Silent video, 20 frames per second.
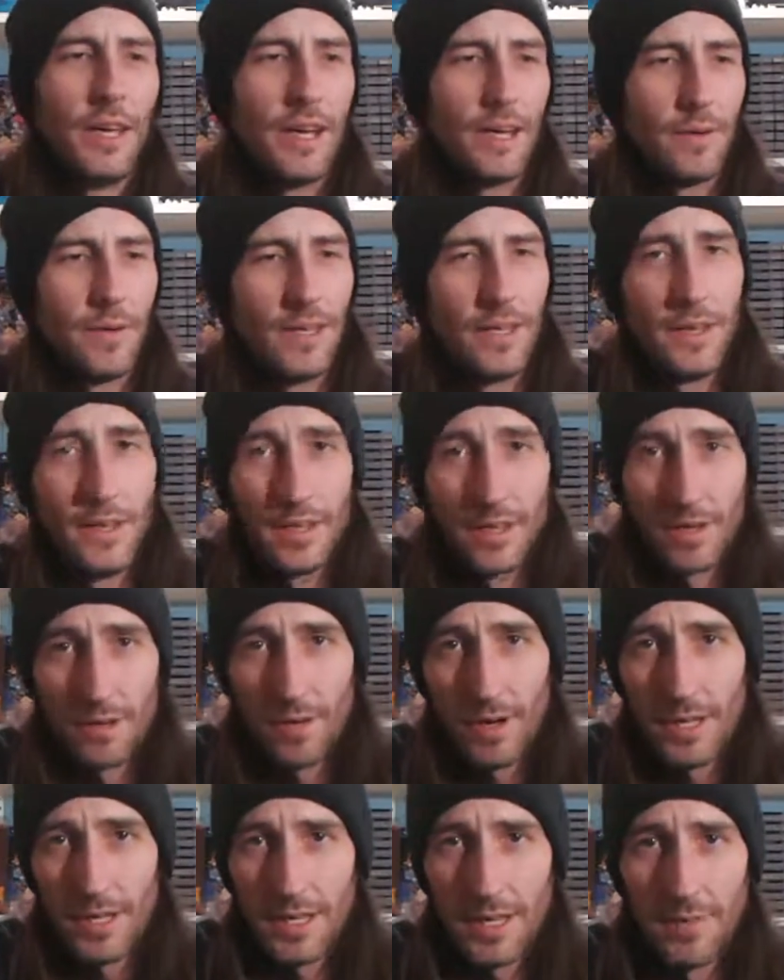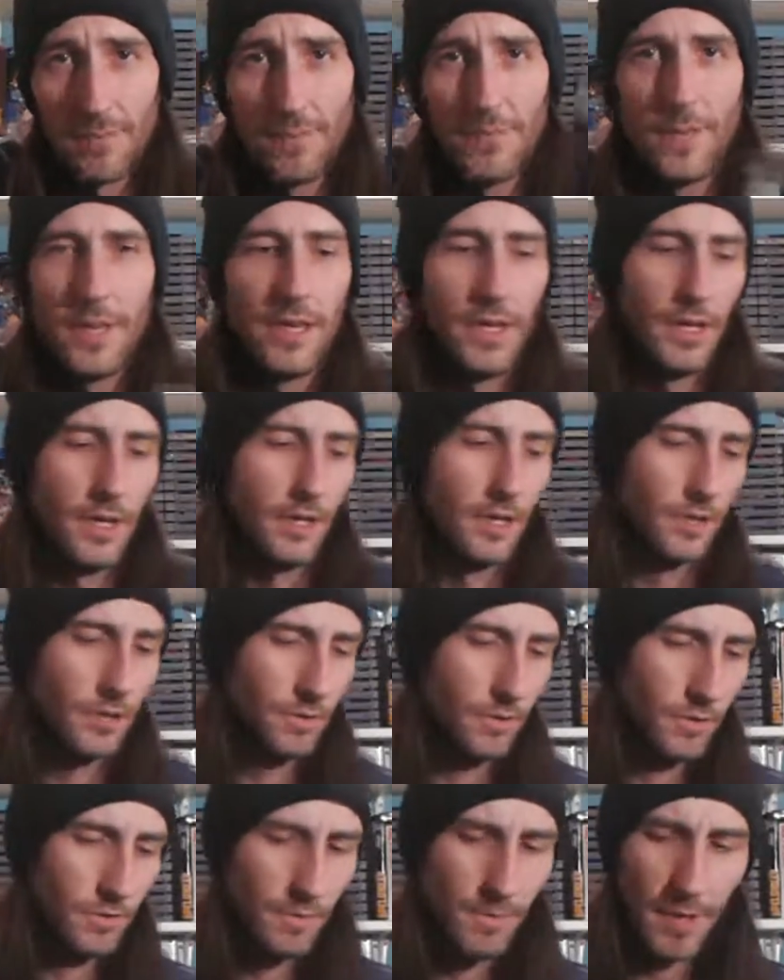Anyway, great game.
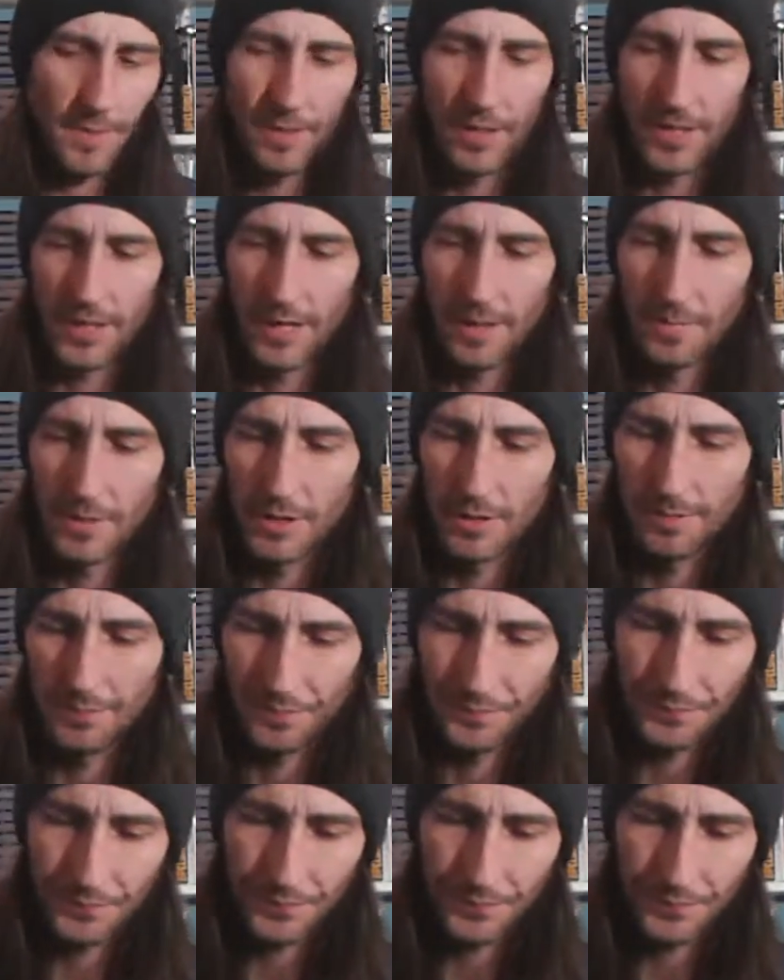So those were my pickups.